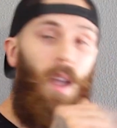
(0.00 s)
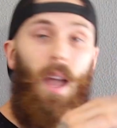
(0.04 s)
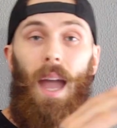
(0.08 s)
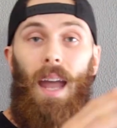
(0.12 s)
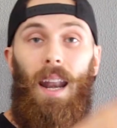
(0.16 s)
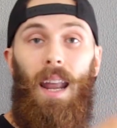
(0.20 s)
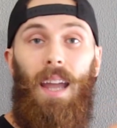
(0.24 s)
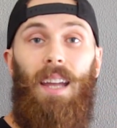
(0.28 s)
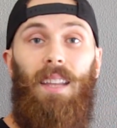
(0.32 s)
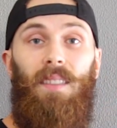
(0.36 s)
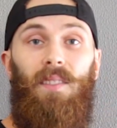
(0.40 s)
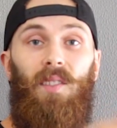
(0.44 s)

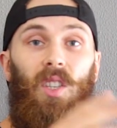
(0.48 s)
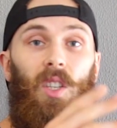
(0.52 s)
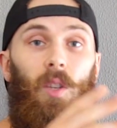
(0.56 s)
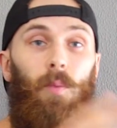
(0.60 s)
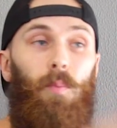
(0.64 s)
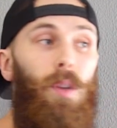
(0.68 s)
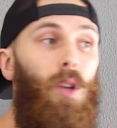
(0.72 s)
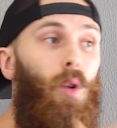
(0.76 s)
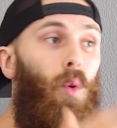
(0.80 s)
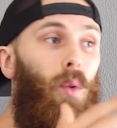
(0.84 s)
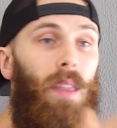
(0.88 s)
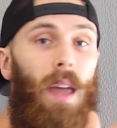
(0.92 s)
And I get to
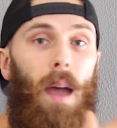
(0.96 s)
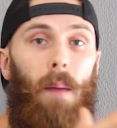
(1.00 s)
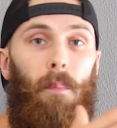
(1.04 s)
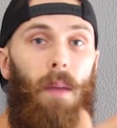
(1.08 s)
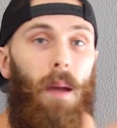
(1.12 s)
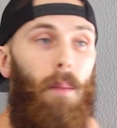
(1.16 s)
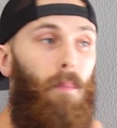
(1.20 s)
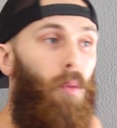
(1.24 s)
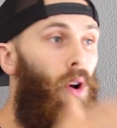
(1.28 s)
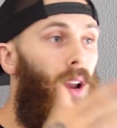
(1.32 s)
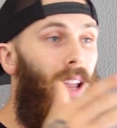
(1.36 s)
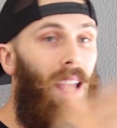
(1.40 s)
speak with that
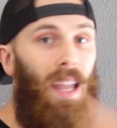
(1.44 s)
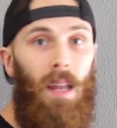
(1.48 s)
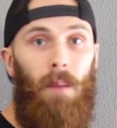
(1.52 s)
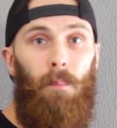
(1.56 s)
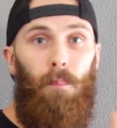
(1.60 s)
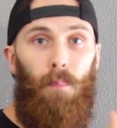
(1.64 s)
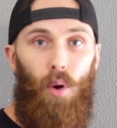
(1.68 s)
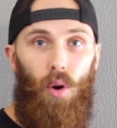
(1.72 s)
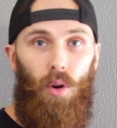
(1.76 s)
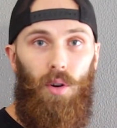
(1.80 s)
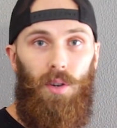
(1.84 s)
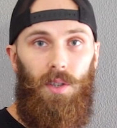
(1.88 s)
member
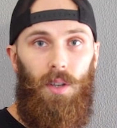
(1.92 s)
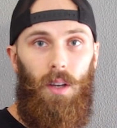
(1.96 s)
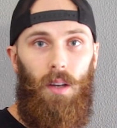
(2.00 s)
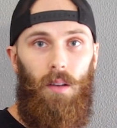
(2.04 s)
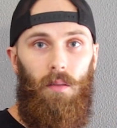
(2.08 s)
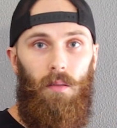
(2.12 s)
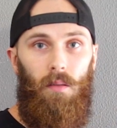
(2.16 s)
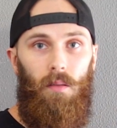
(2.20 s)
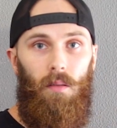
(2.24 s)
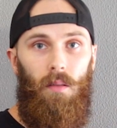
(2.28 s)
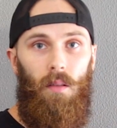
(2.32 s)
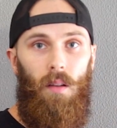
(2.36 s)
in
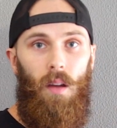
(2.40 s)
person